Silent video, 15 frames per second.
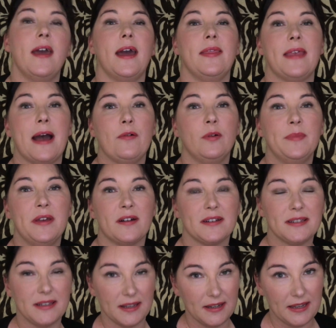and that will be our
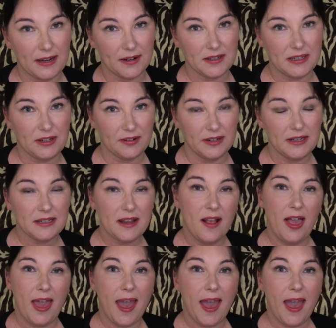skincare series.